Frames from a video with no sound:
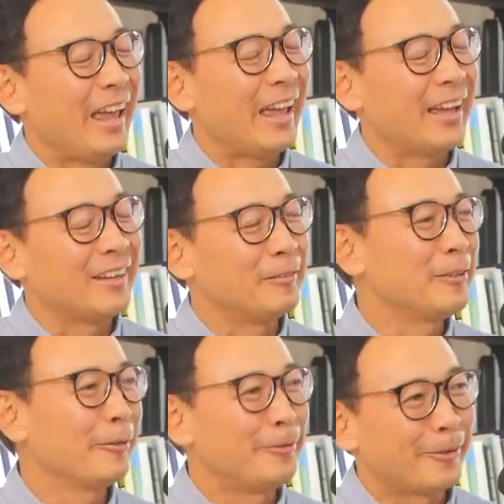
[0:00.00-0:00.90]
And we'd
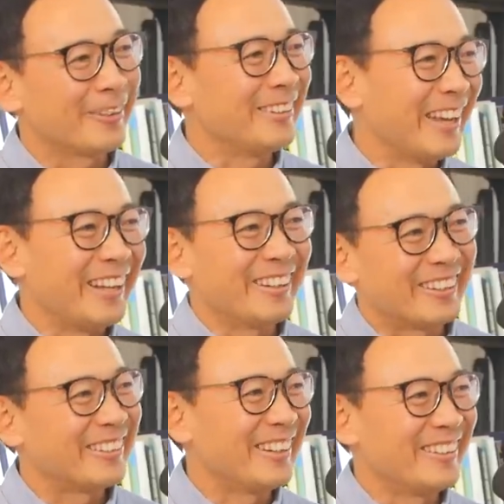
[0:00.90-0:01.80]
go through all the
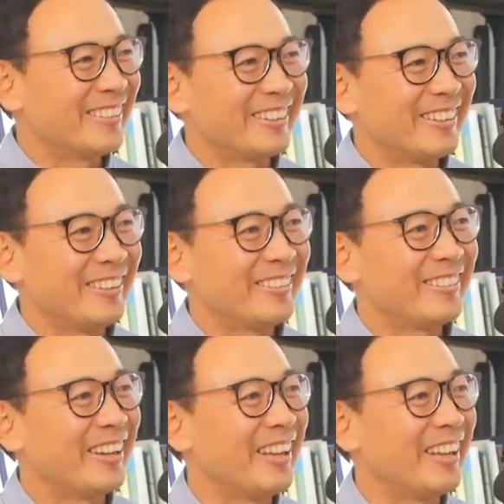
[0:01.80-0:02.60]
data and the studies,